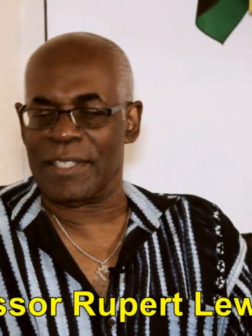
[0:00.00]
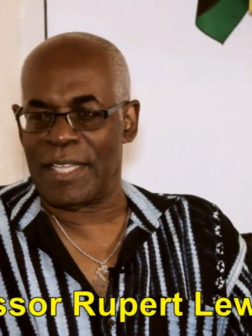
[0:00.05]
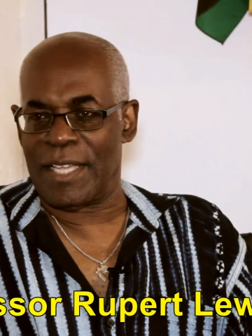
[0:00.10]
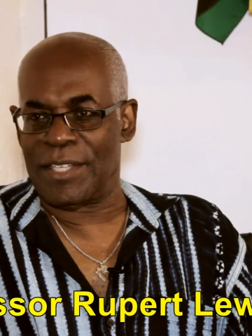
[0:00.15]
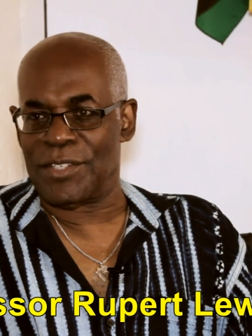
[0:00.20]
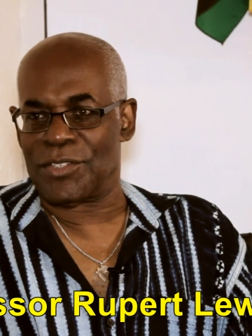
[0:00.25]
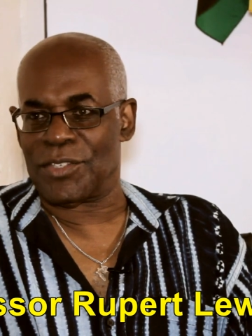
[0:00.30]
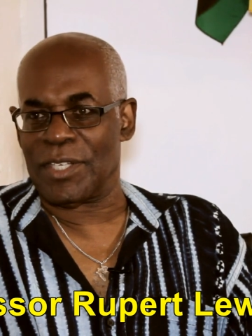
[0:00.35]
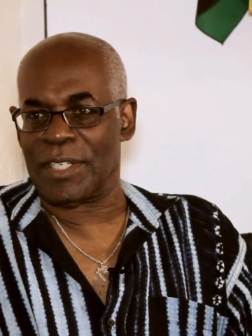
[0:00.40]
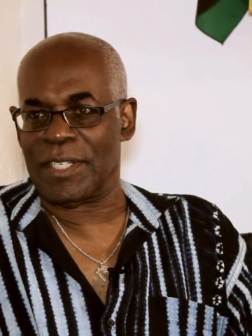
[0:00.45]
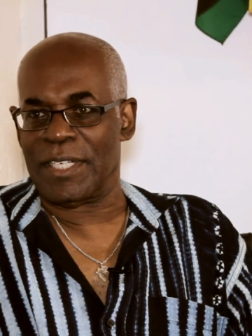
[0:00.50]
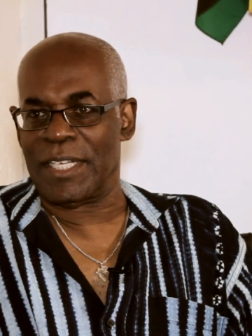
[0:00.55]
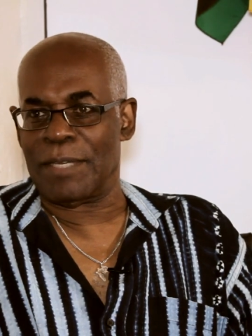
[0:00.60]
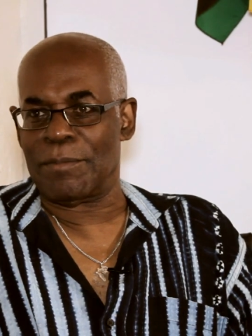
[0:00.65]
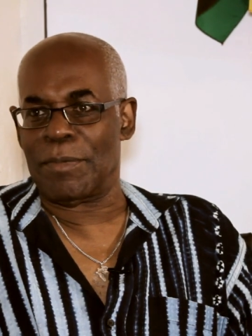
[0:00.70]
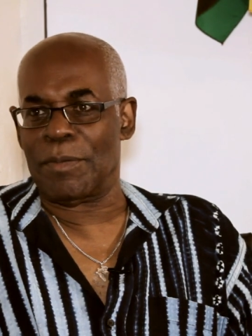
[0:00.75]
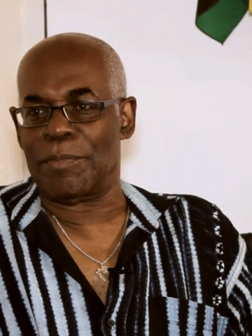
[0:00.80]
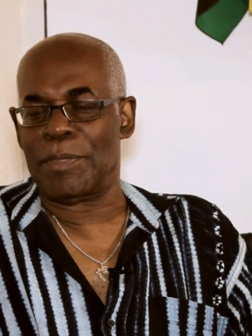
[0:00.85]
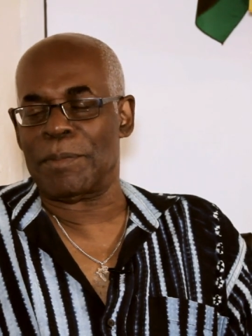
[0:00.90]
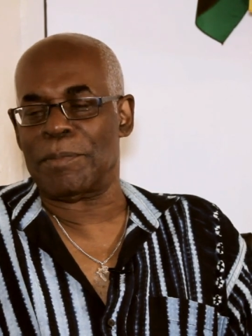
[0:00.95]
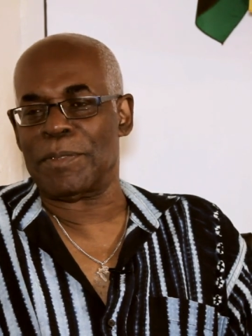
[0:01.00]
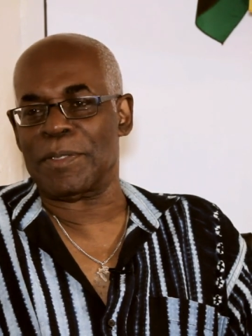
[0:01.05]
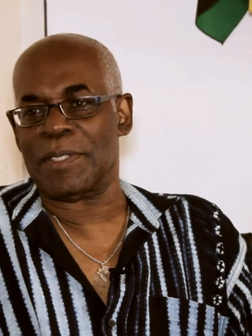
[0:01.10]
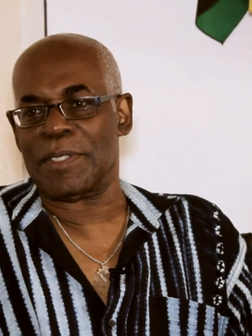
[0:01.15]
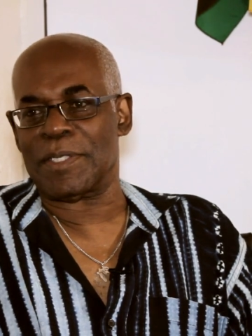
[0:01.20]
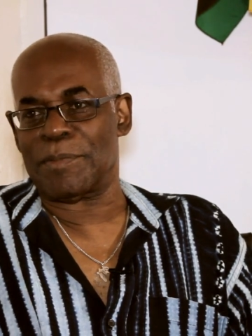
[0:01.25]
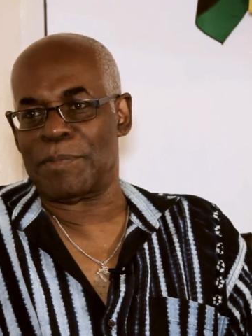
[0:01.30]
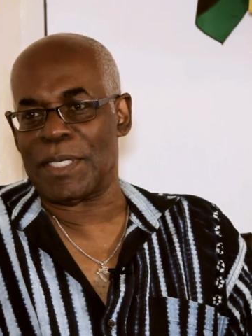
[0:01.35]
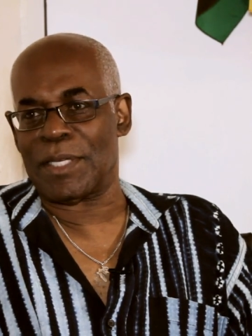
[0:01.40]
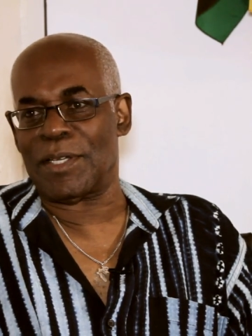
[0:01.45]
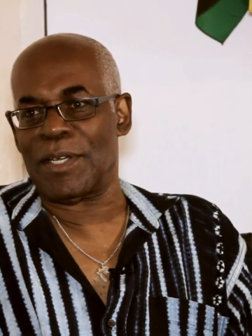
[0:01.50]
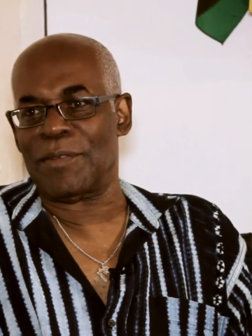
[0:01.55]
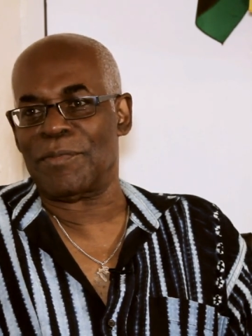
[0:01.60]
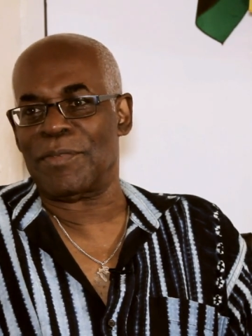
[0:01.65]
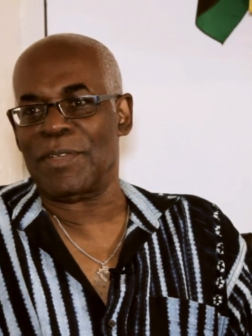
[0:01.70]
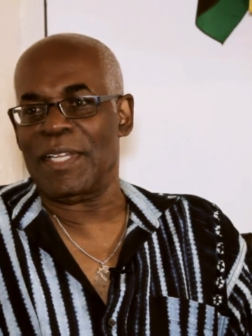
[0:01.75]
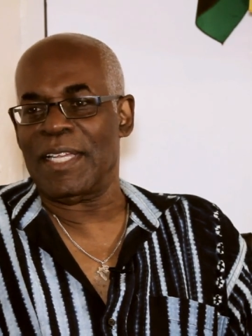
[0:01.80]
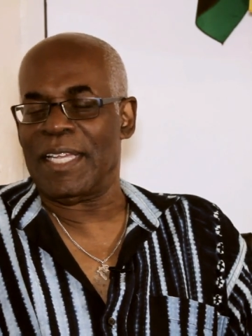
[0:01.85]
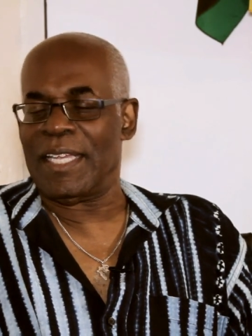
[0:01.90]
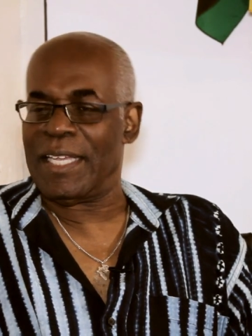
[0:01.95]
indentured labor. People speak
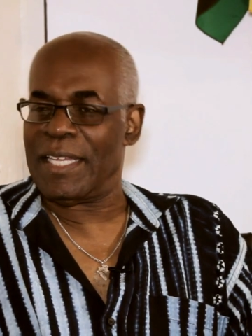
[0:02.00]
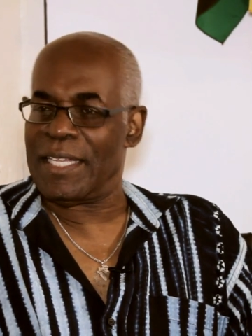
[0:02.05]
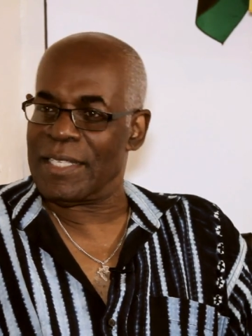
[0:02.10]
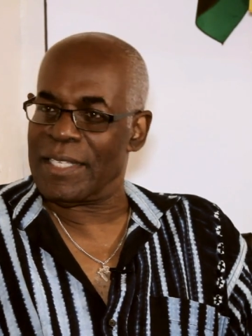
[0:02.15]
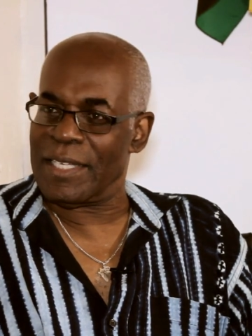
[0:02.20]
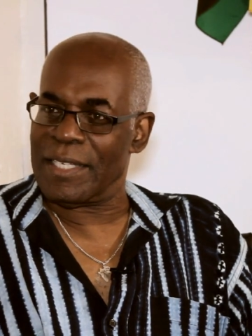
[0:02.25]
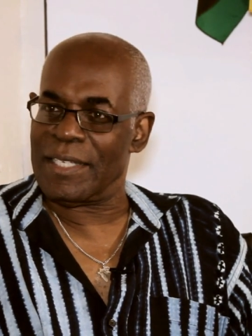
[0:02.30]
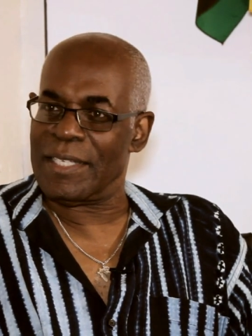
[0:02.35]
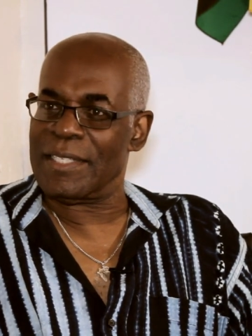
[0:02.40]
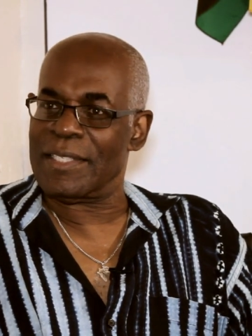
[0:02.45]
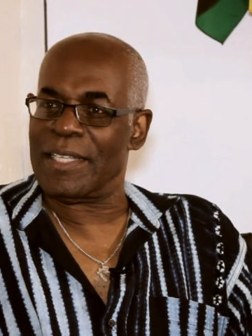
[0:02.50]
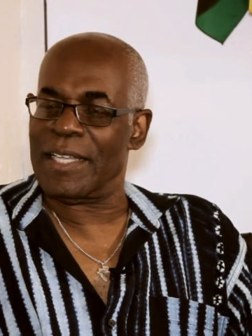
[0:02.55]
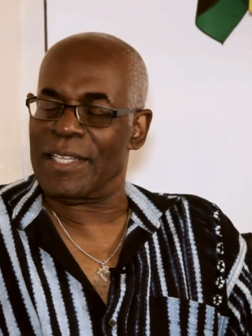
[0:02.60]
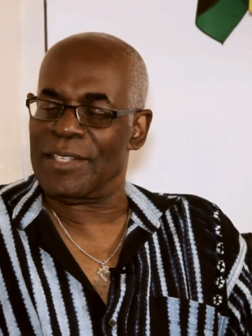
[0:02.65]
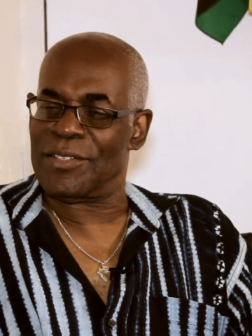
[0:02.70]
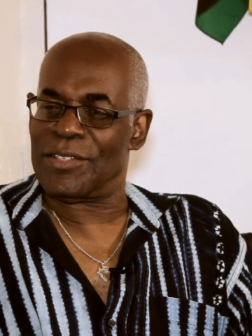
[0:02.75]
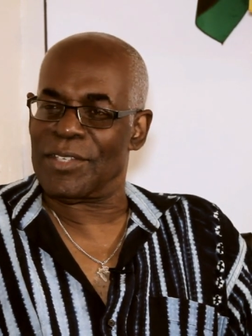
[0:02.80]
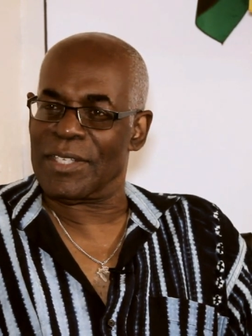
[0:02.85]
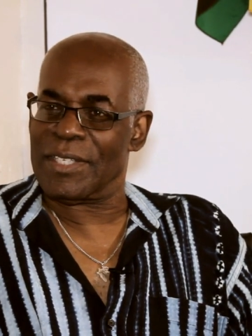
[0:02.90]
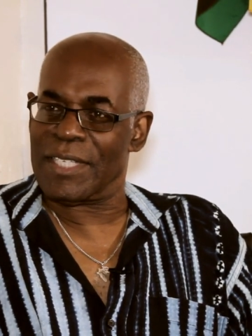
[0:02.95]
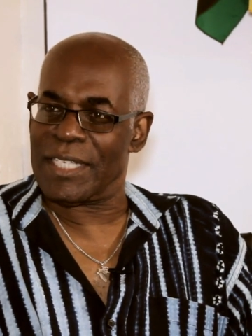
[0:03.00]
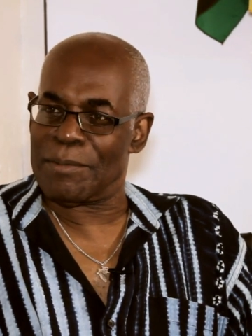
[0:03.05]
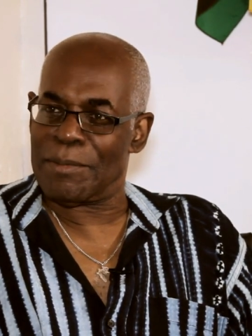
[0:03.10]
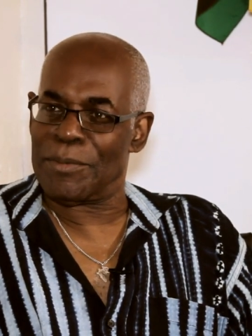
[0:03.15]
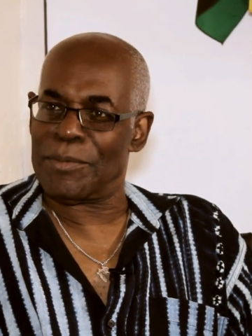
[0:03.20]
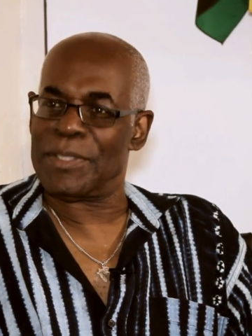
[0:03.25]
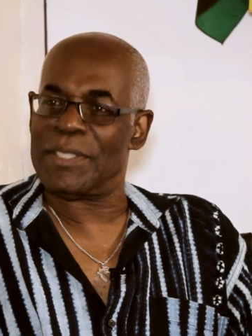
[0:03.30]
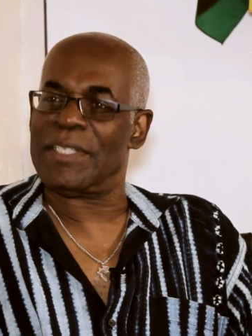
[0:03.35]
of Indian indentured labor,